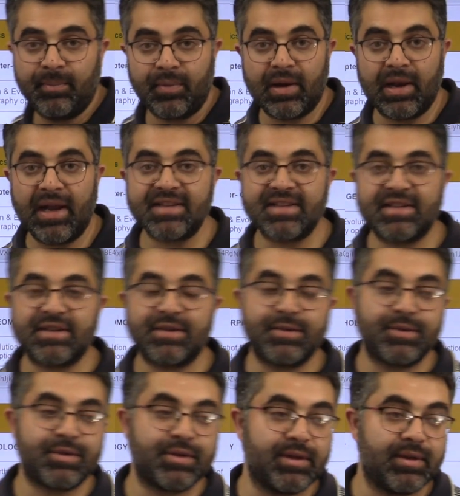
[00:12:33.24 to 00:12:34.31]

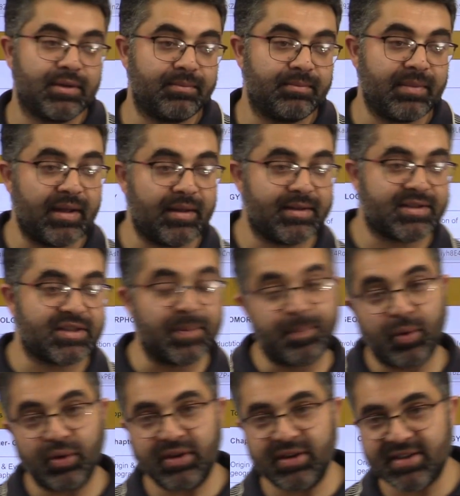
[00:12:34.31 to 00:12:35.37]
class uh,
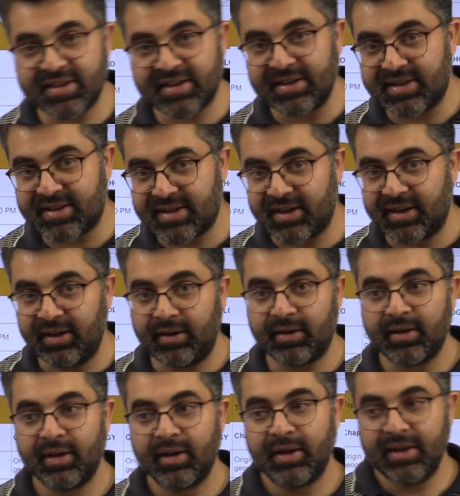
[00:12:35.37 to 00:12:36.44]
support is concerned,
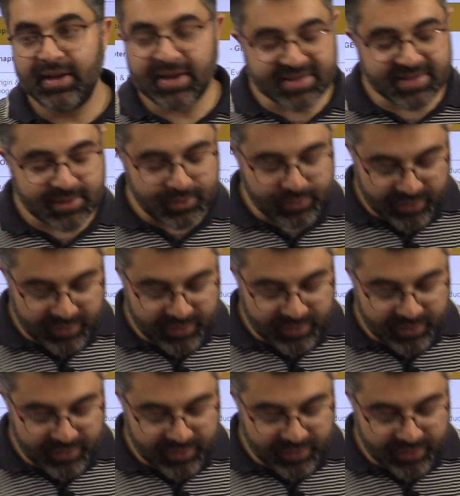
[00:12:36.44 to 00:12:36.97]
yes, you